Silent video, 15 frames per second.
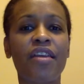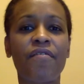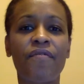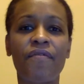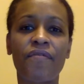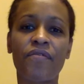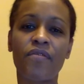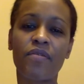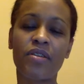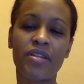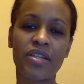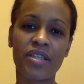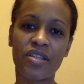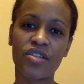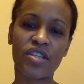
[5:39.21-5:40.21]
if
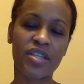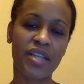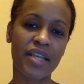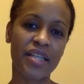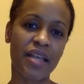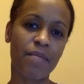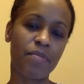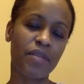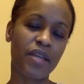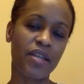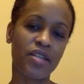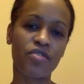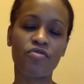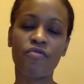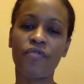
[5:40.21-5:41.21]
this is just an example, and
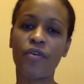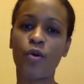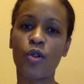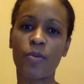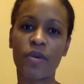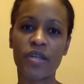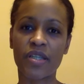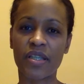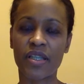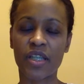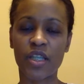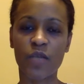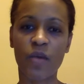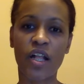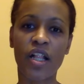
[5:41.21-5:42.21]
it's true for older persons
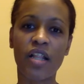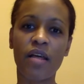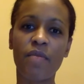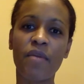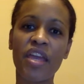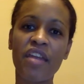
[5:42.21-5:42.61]
as well,